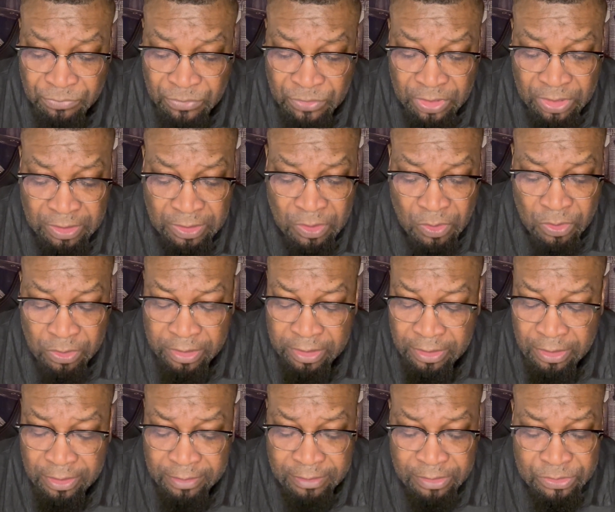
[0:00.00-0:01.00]
The Lord,
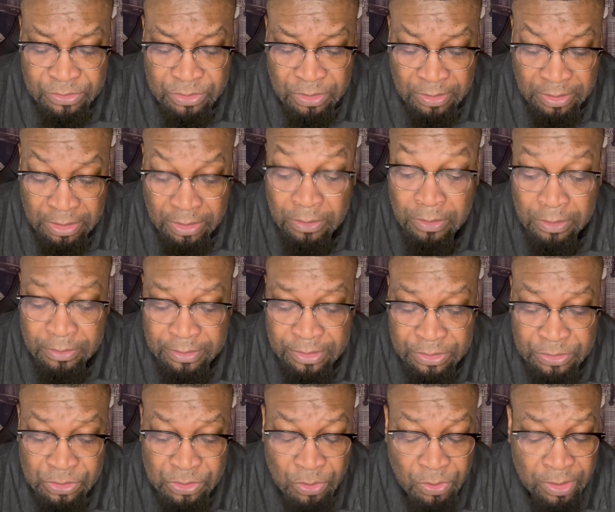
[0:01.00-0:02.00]
or the, the,
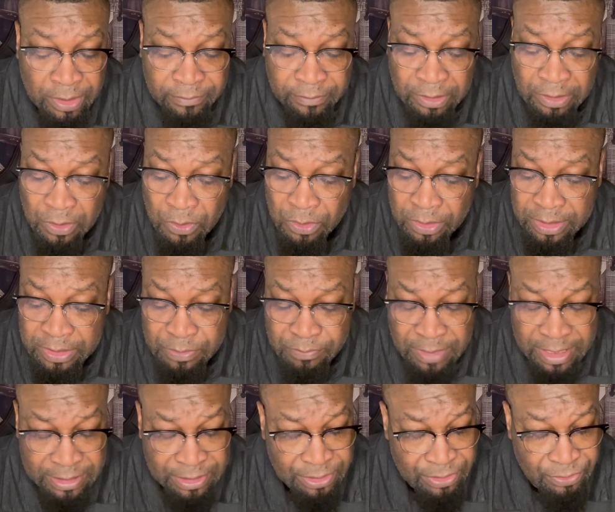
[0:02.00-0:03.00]
the joy of the Lord is
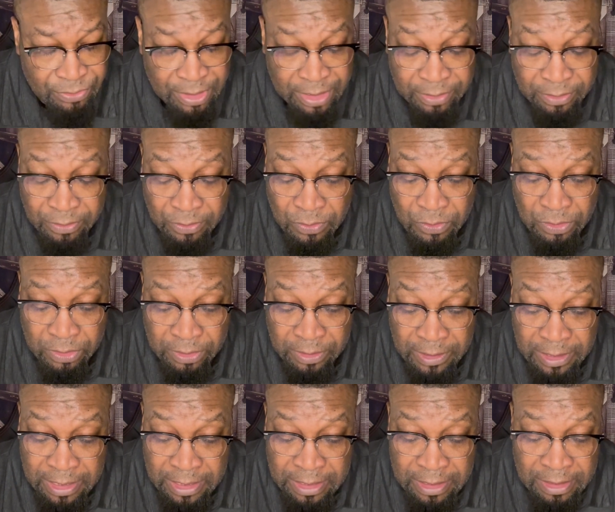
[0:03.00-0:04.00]
my strength, Lord.
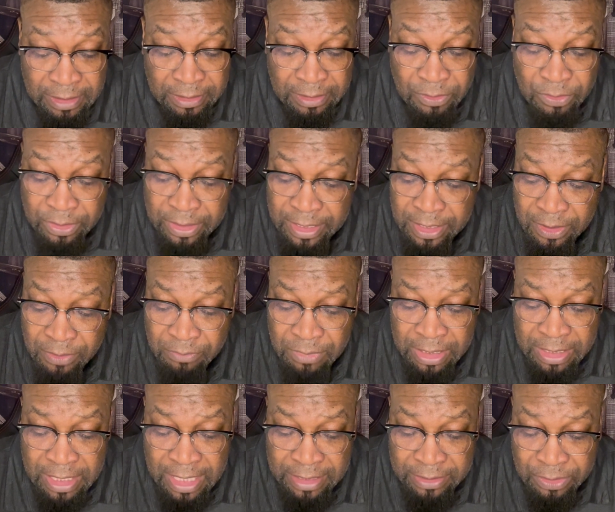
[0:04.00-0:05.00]
Lord, help me
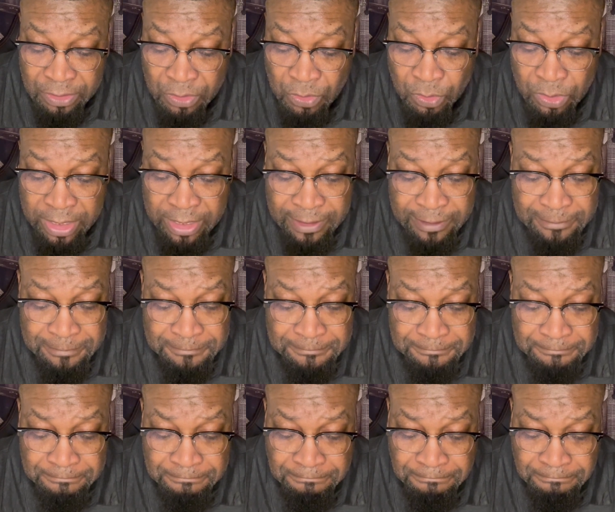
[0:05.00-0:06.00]
not to quit.
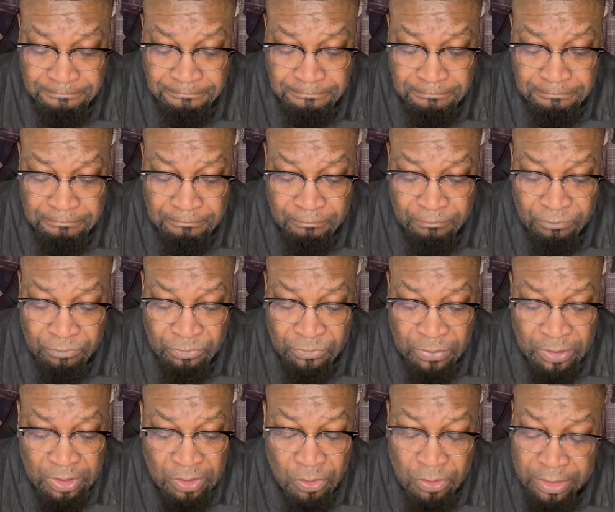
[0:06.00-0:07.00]

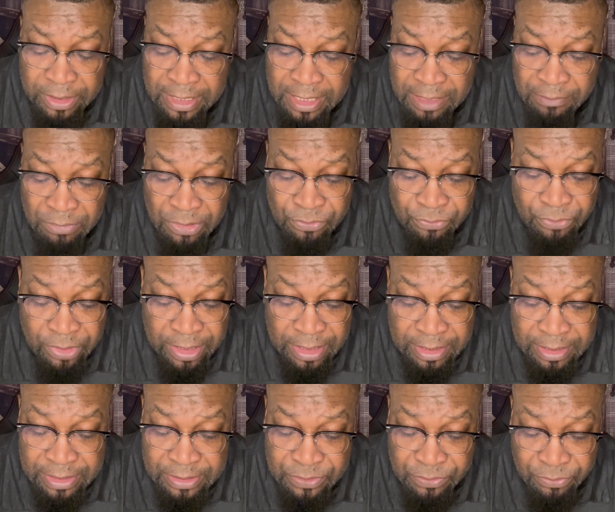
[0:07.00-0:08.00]
Lord, keep me
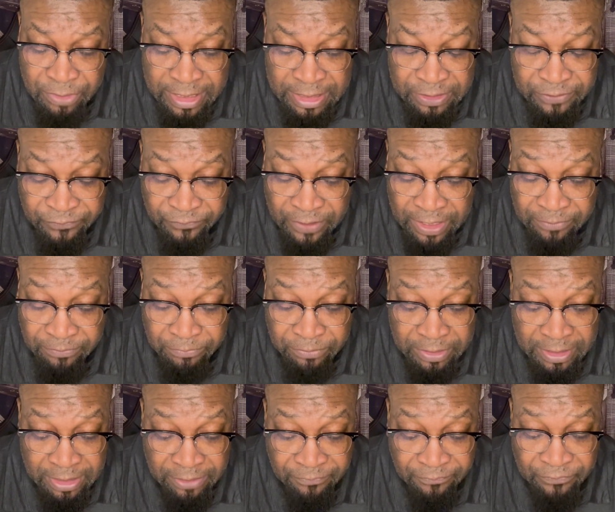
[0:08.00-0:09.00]
running this race
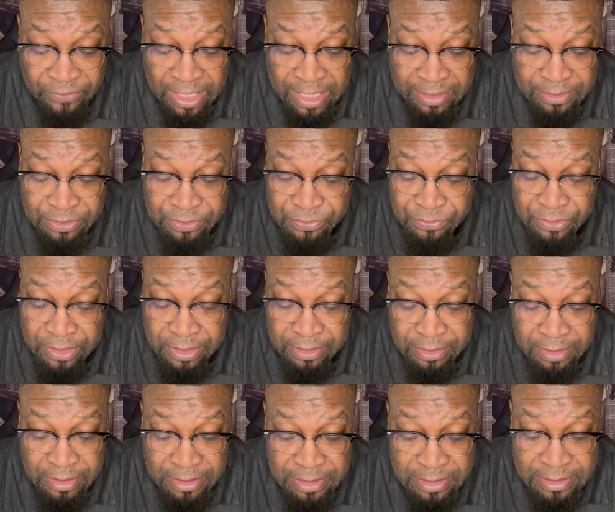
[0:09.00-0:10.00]
faithfully and find
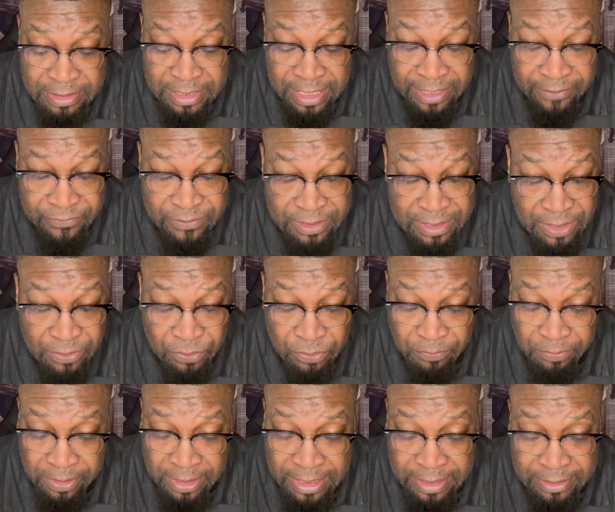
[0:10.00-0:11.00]
strength in the safe
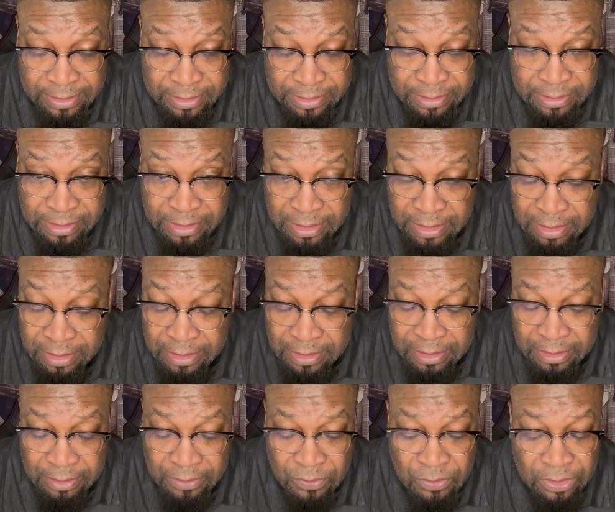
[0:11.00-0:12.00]
secret place.
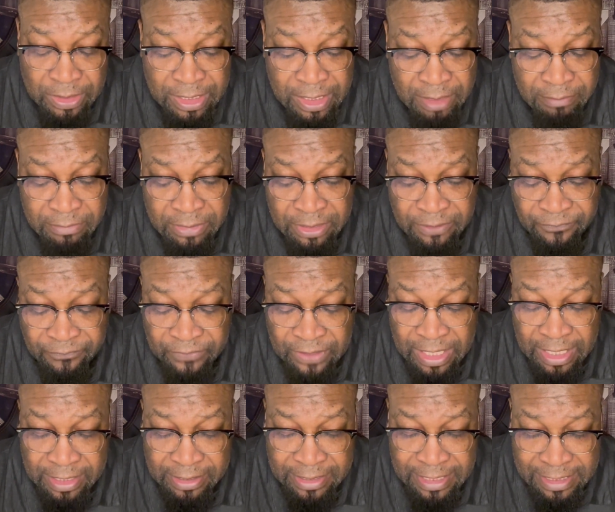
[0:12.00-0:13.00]
Lord, help me to
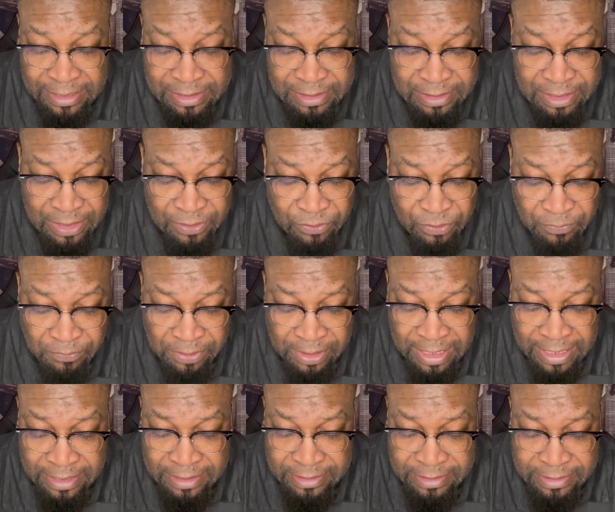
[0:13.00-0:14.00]
find that secret
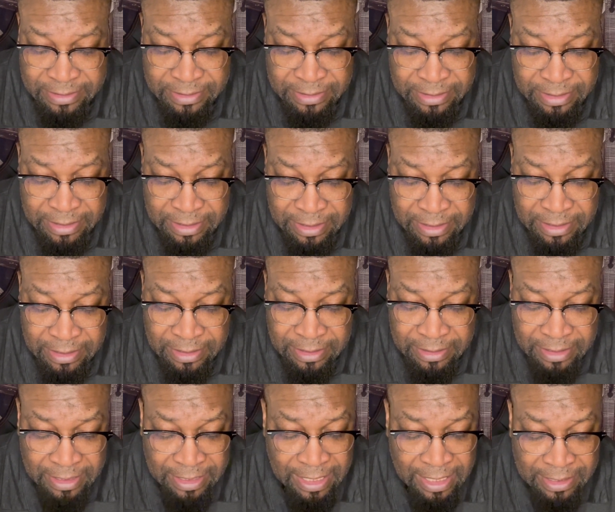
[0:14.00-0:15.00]
place
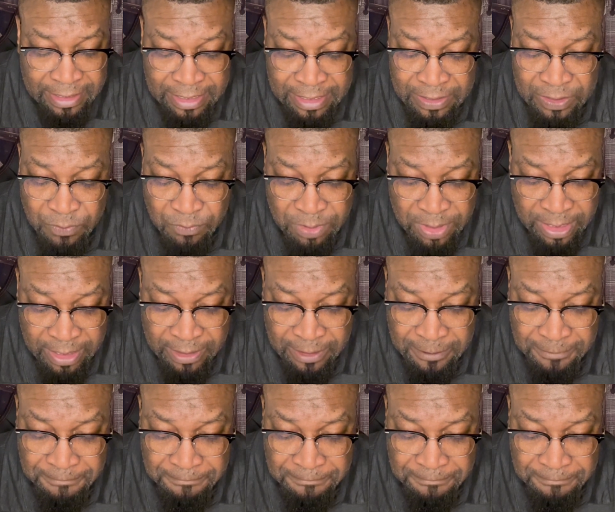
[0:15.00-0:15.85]
that I need to be